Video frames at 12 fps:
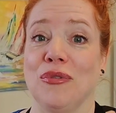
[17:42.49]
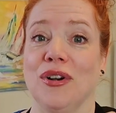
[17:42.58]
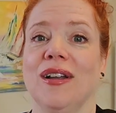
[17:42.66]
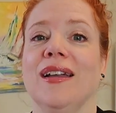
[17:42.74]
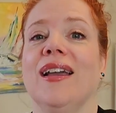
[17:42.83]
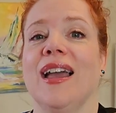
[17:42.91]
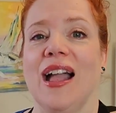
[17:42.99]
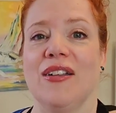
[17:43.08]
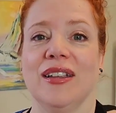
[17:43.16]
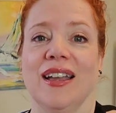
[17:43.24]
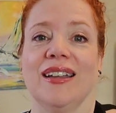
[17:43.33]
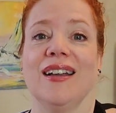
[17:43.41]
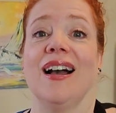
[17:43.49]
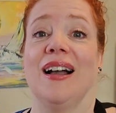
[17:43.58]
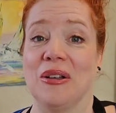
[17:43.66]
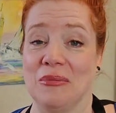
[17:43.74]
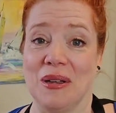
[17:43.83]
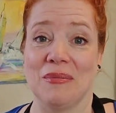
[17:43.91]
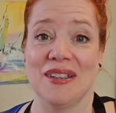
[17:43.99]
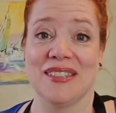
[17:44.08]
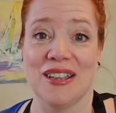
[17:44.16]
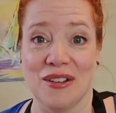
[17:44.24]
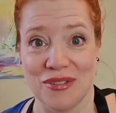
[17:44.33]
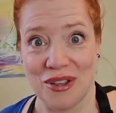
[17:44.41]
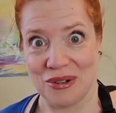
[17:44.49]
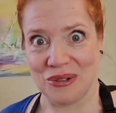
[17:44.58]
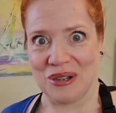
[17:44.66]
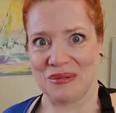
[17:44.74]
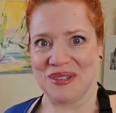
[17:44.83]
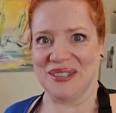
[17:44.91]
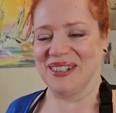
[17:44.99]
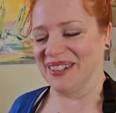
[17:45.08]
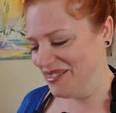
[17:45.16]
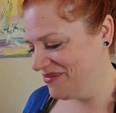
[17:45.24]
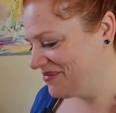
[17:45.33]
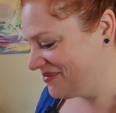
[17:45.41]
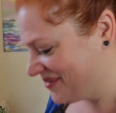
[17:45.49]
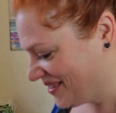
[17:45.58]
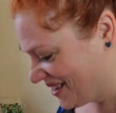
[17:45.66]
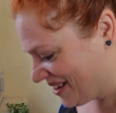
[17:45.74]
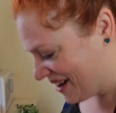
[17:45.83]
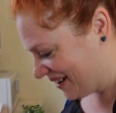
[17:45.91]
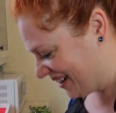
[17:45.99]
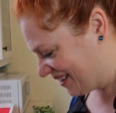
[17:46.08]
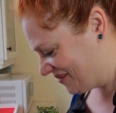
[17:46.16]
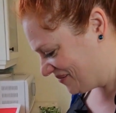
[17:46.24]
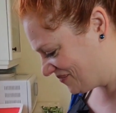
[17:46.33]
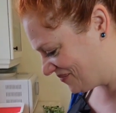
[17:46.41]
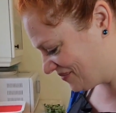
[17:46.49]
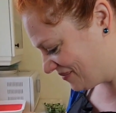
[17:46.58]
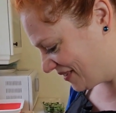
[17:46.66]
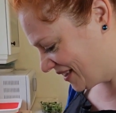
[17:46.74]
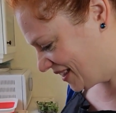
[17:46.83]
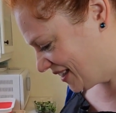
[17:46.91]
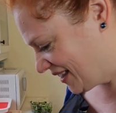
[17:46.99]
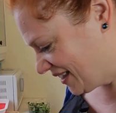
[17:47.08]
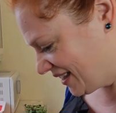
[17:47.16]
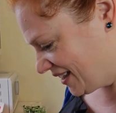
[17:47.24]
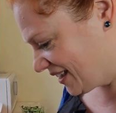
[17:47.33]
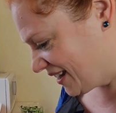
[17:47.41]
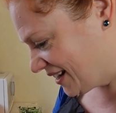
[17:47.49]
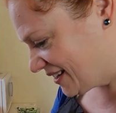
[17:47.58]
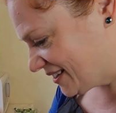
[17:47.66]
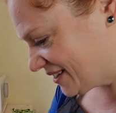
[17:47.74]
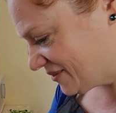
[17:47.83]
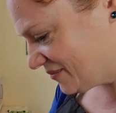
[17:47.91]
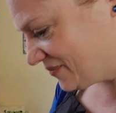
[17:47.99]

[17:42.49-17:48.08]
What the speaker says: work, and you're like, I'm gonna make myself a Croque Monsieur. All right, guys,